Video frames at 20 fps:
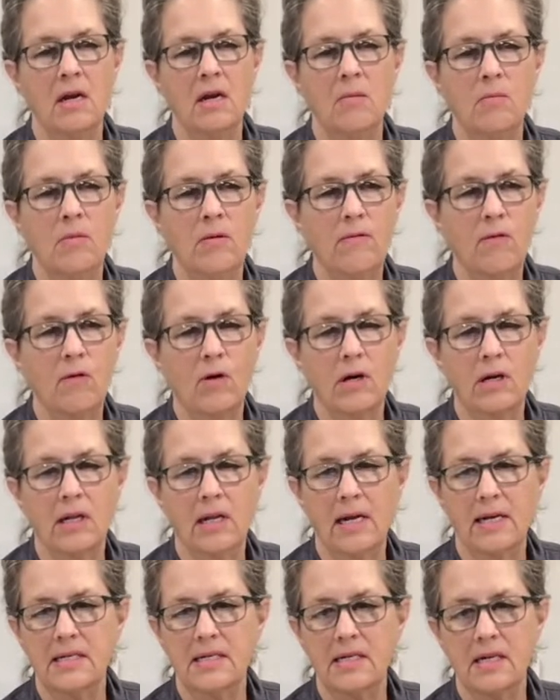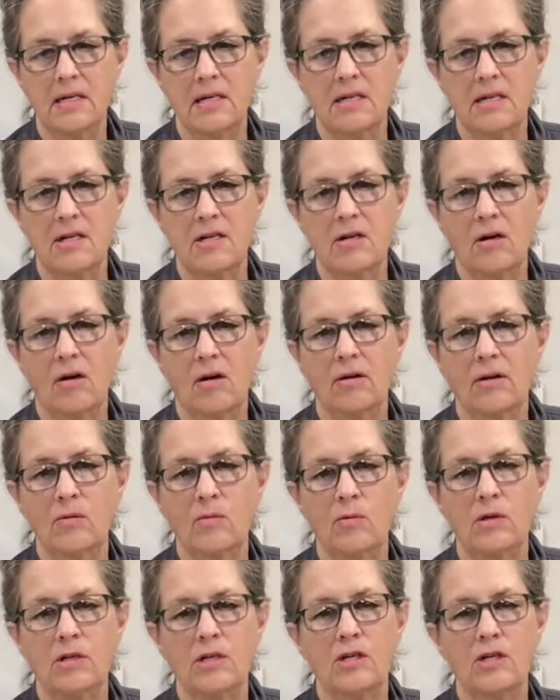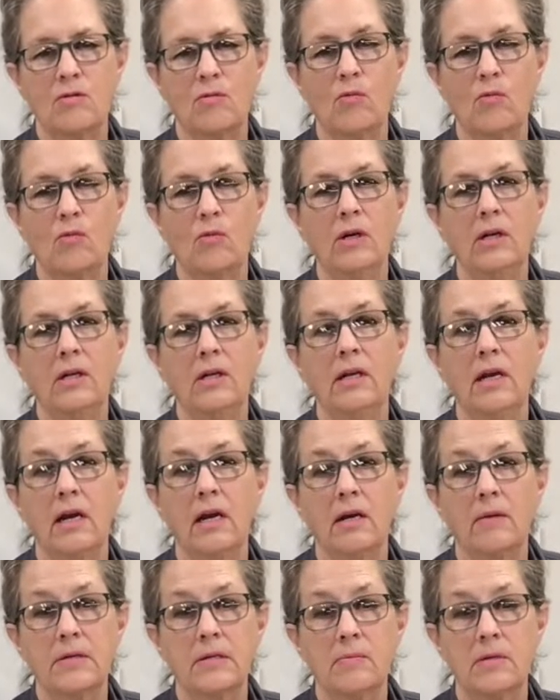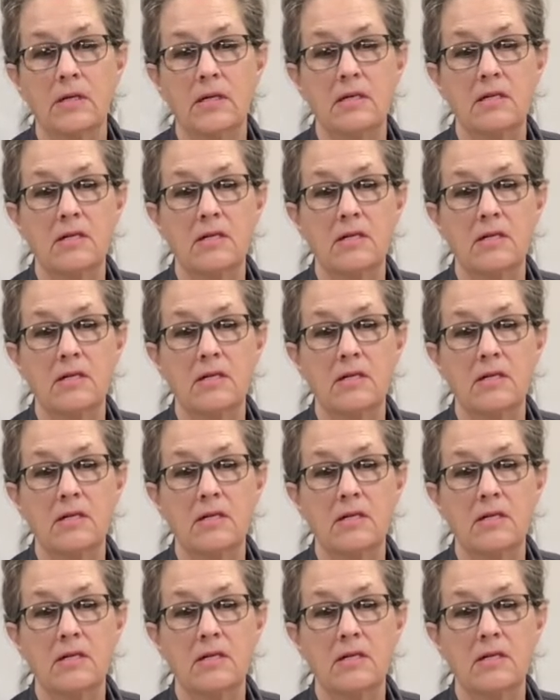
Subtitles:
before class gets started, which really helps me